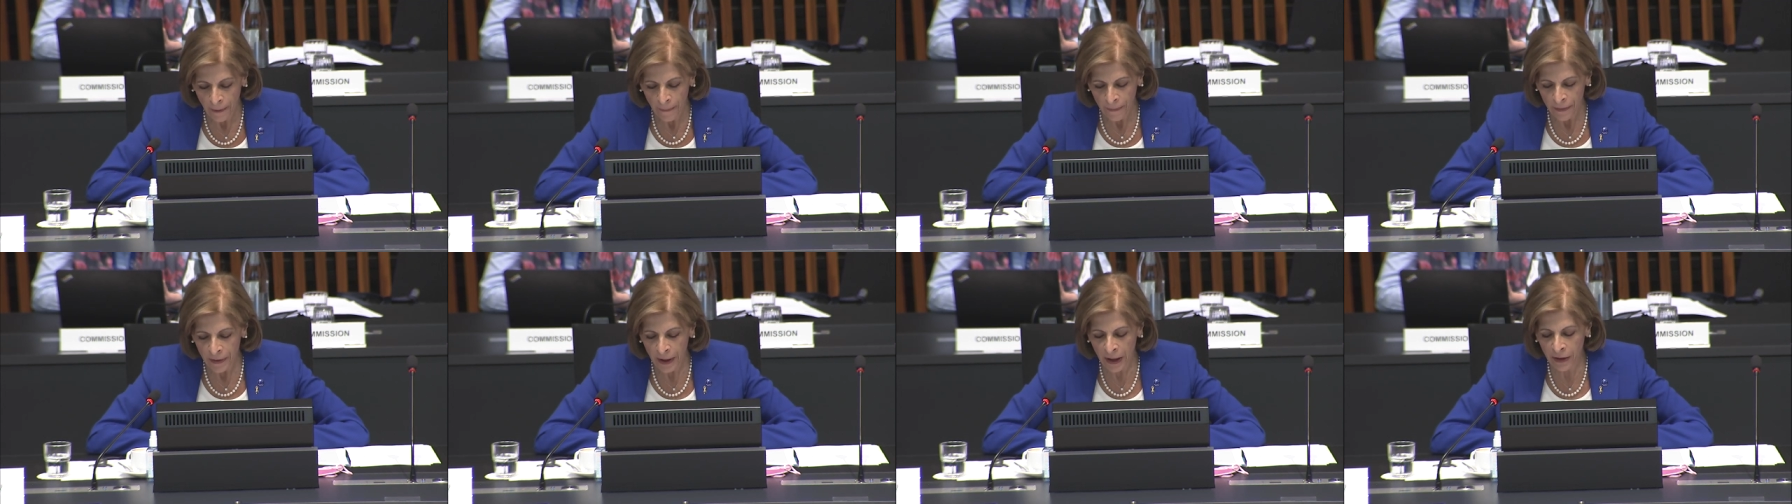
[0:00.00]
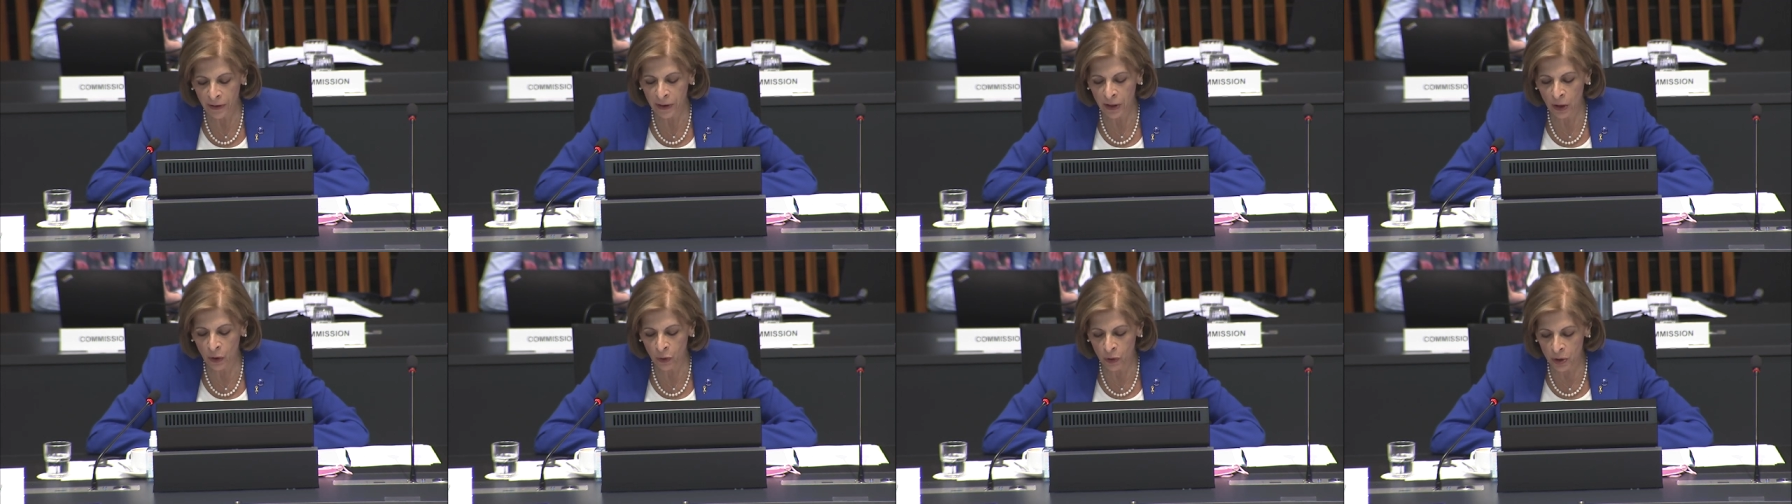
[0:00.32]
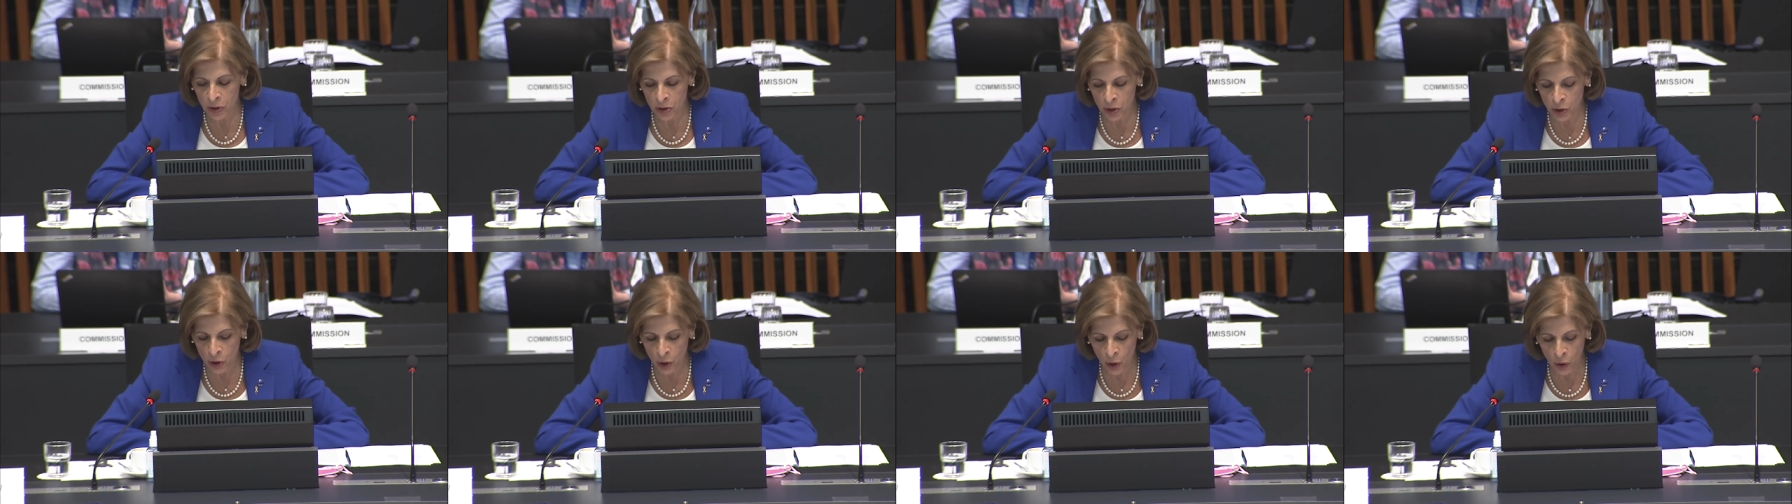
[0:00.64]
that there
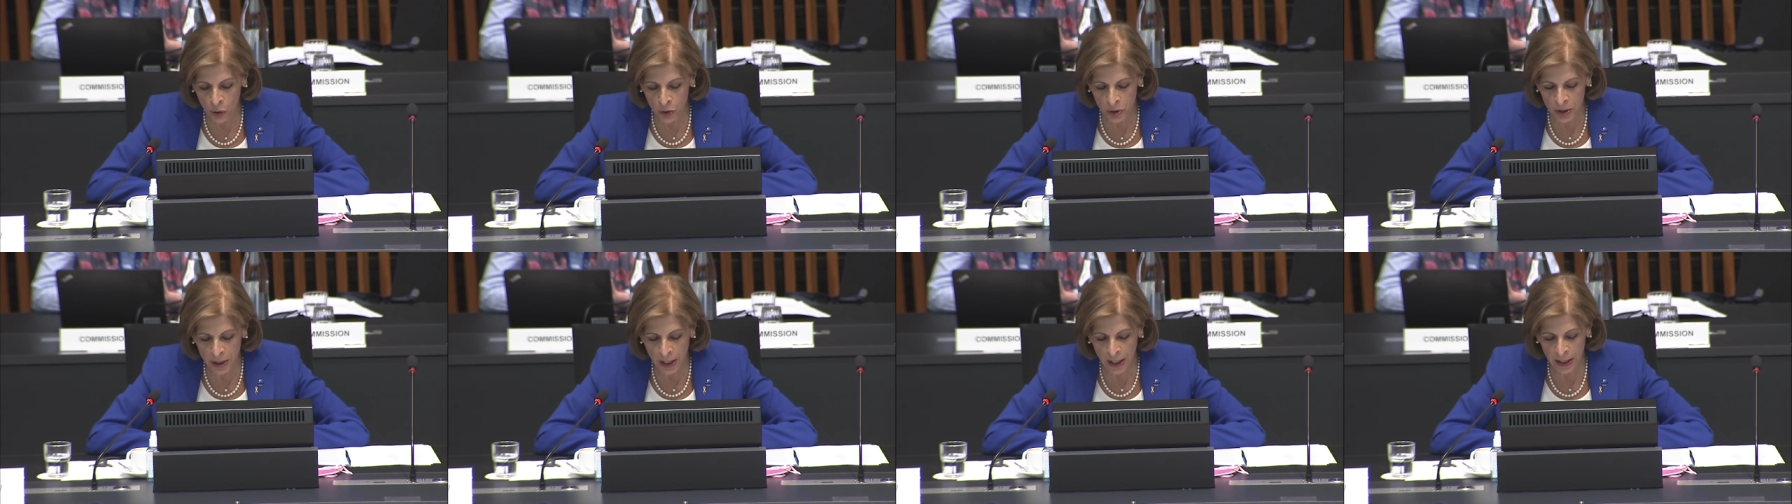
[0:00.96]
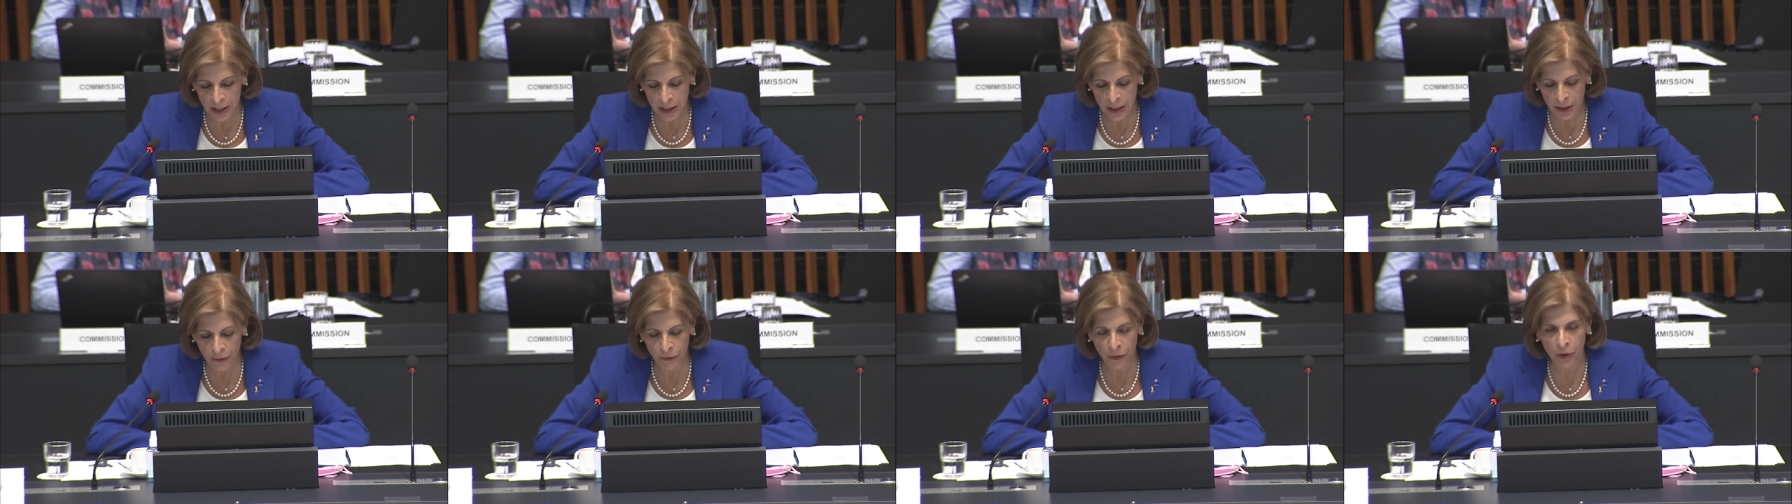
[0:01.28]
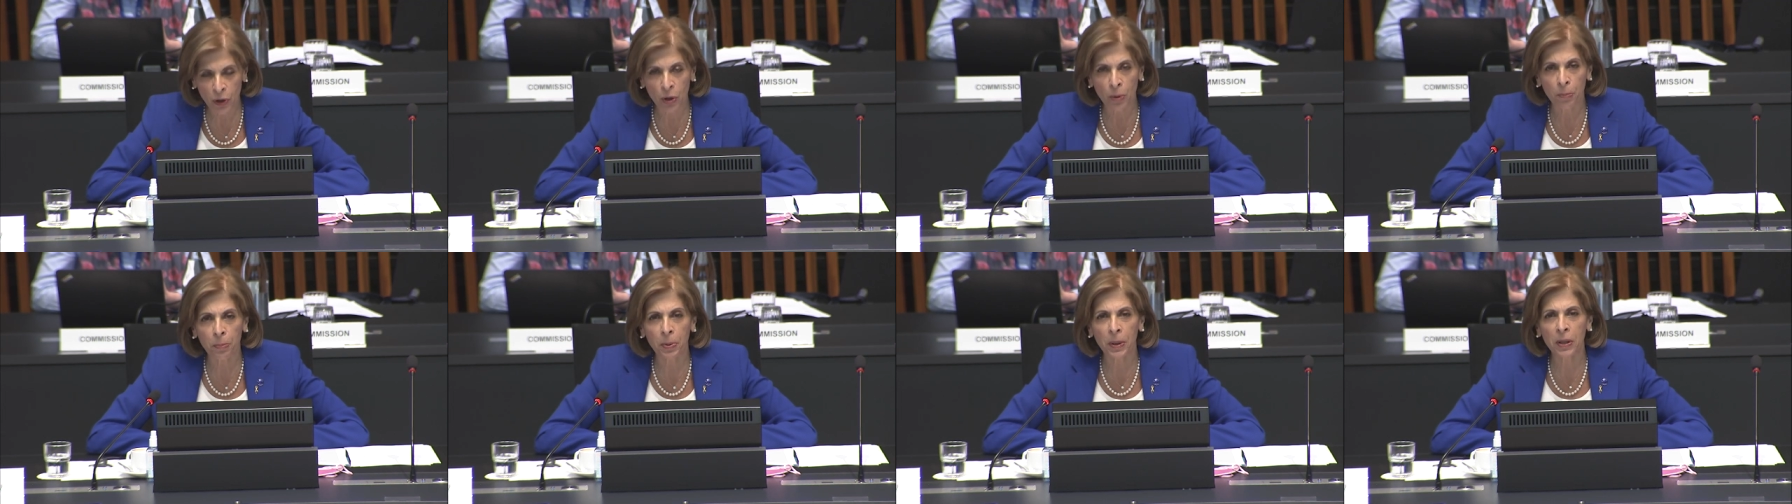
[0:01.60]
is no scientific
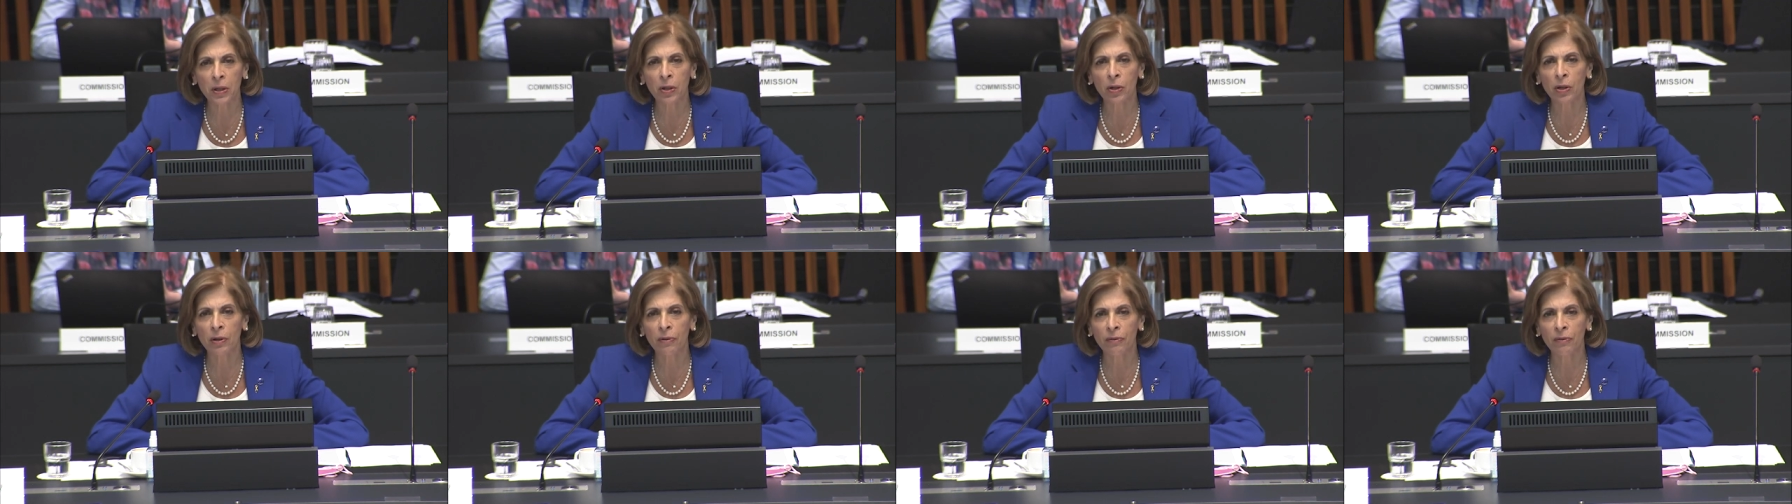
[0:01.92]
opinion